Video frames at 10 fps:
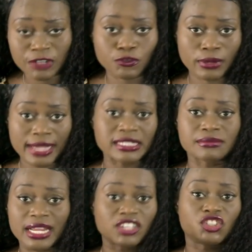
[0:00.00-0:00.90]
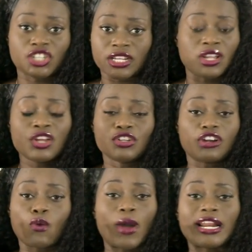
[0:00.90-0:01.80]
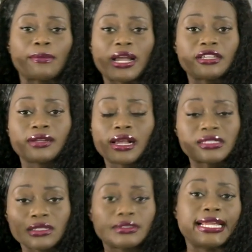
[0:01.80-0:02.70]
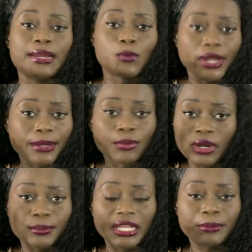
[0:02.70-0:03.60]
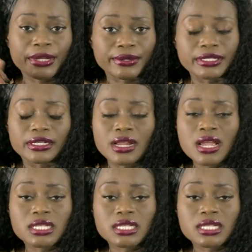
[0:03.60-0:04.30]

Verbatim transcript: And if you have some nice shit, you don't want everybody in your house no damn way. Point blank, period.